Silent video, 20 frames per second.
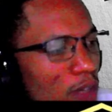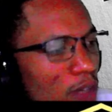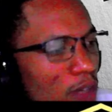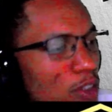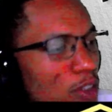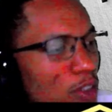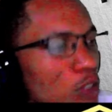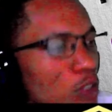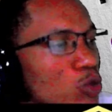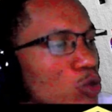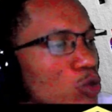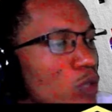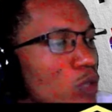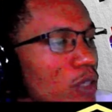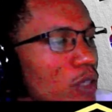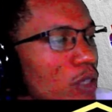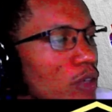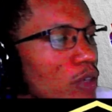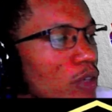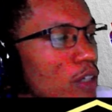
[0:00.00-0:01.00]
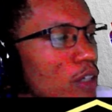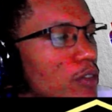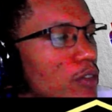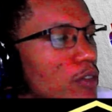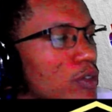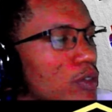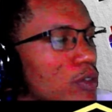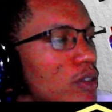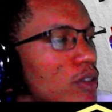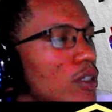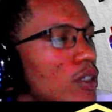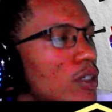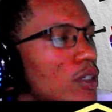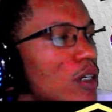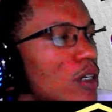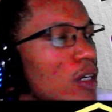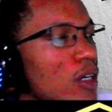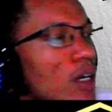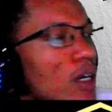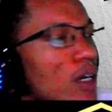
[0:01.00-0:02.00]
to 225,
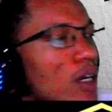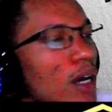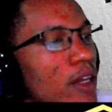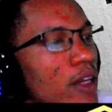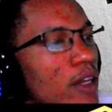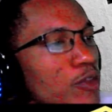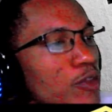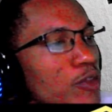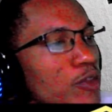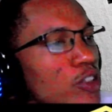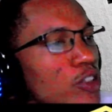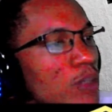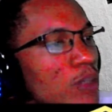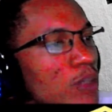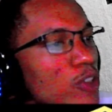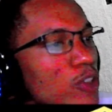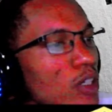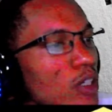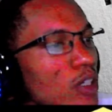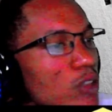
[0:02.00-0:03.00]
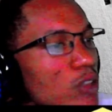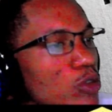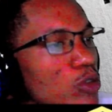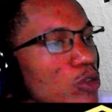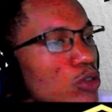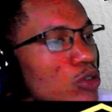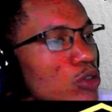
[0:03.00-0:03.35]
and if you subtract those two,